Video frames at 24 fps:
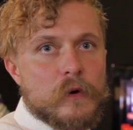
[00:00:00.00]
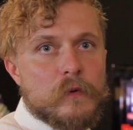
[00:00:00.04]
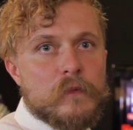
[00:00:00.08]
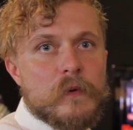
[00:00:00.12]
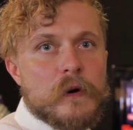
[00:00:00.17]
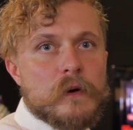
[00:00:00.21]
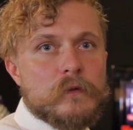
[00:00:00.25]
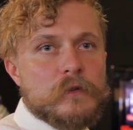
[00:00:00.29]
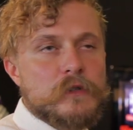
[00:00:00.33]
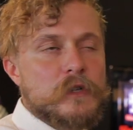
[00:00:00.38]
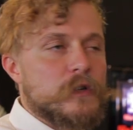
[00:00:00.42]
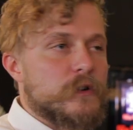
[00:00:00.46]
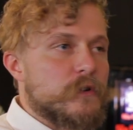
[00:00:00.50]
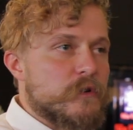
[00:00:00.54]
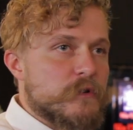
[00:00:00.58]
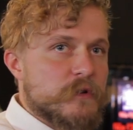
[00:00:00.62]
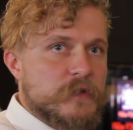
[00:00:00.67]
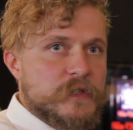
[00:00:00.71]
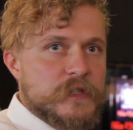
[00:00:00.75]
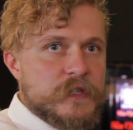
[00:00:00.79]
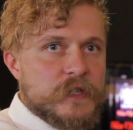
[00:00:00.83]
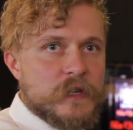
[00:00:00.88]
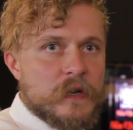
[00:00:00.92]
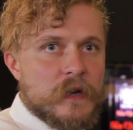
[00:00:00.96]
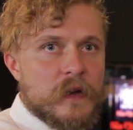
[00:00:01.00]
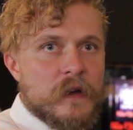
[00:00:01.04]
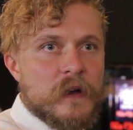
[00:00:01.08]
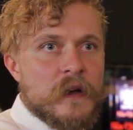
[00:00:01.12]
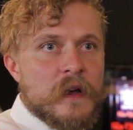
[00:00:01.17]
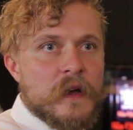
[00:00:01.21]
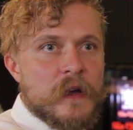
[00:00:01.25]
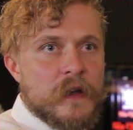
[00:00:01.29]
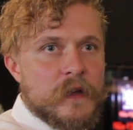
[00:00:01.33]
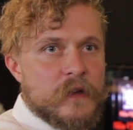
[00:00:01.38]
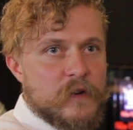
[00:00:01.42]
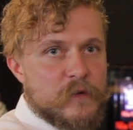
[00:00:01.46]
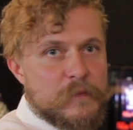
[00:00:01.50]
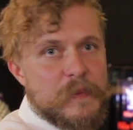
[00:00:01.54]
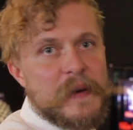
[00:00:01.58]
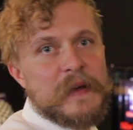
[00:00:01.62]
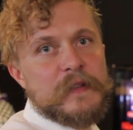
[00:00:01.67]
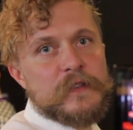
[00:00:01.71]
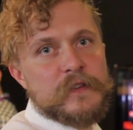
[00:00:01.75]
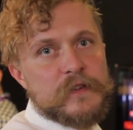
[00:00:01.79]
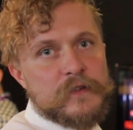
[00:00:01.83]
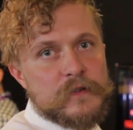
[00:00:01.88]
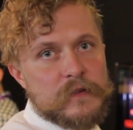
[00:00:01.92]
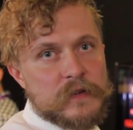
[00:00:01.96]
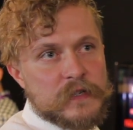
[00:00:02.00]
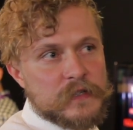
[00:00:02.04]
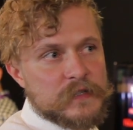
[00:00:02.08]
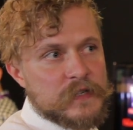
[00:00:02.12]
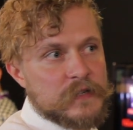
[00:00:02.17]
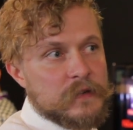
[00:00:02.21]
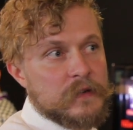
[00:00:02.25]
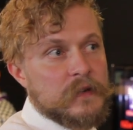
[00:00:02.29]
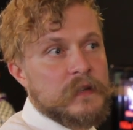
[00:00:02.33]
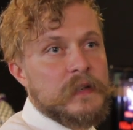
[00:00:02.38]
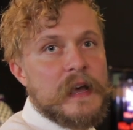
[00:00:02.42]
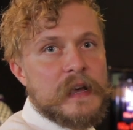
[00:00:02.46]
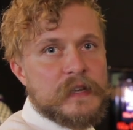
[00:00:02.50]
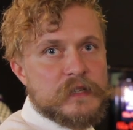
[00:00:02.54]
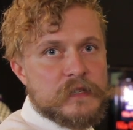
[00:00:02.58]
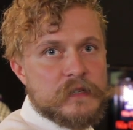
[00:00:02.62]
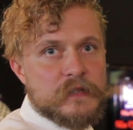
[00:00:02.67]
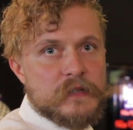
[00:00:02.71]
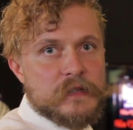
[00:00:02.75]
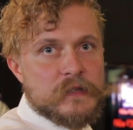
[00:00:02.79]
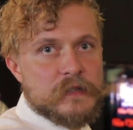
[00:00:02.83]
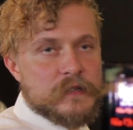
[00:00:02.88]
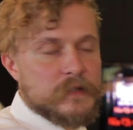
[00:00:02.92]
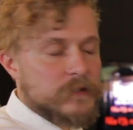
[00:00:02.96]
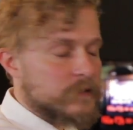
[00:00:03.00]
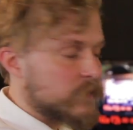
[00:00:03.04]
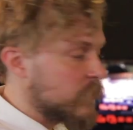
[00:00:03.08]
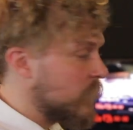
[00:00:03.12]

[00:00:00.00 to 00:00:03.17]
won't lose your batteries in accident.